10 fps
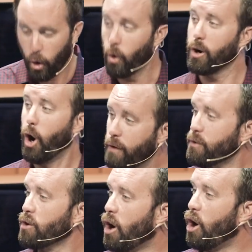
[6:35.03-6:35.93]
or
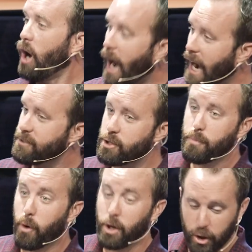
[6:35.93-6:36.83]
overall, I
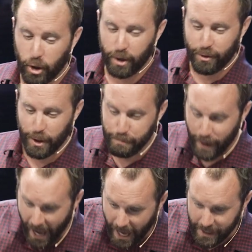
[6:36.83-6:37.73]
do more good than
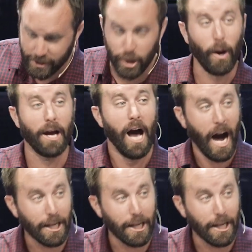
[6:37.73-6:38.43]
bad, and so I,